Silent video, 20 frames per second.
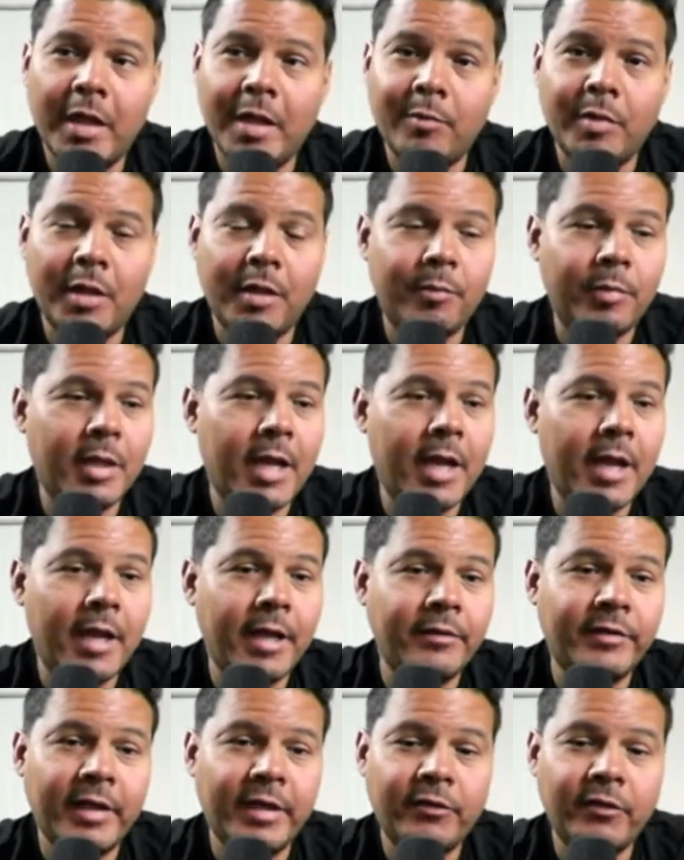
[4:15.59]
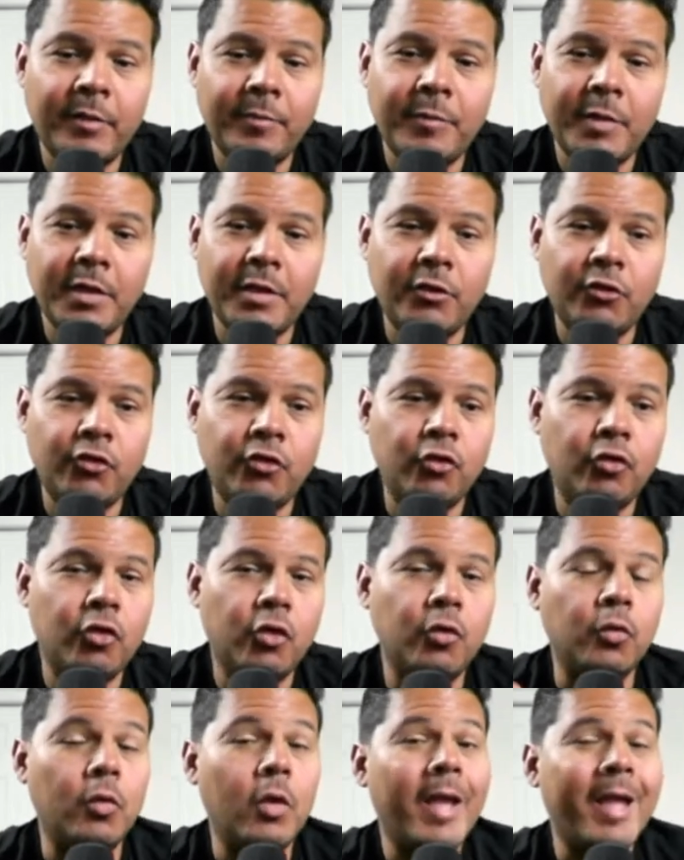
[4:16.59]
Blah blah blah. Is that something that you
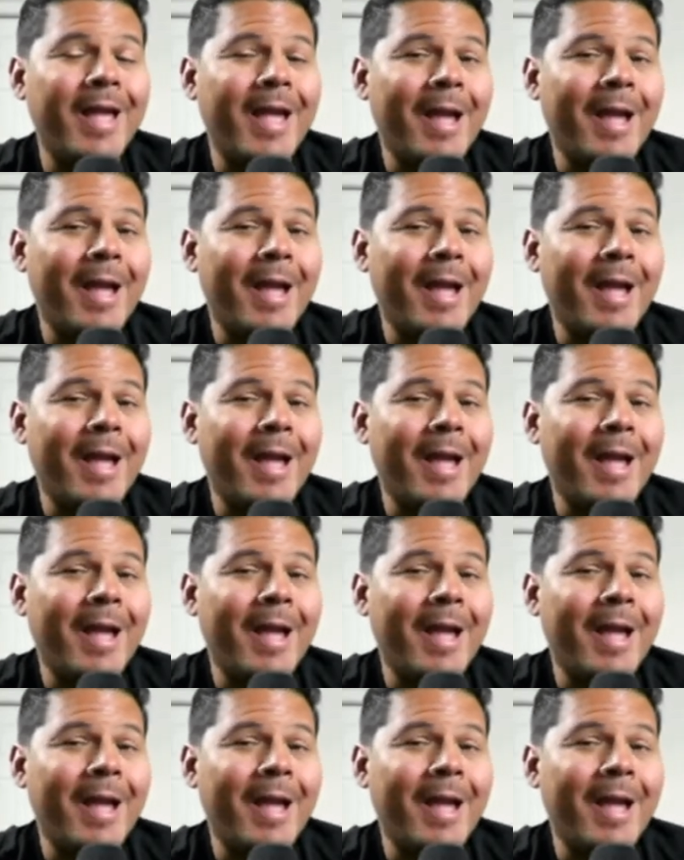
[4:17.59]
do?"